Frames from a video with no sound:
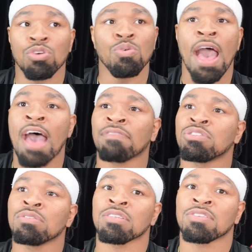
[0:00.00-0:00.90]
You have
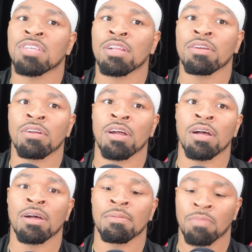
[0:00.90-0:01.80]
to consider,
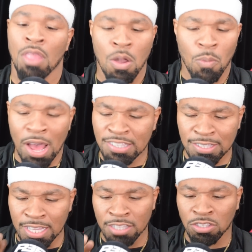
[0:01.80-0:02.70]
why is
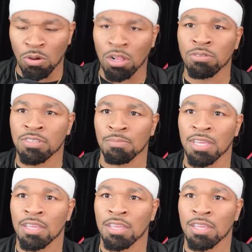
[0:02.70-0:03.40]
this thing so close to me?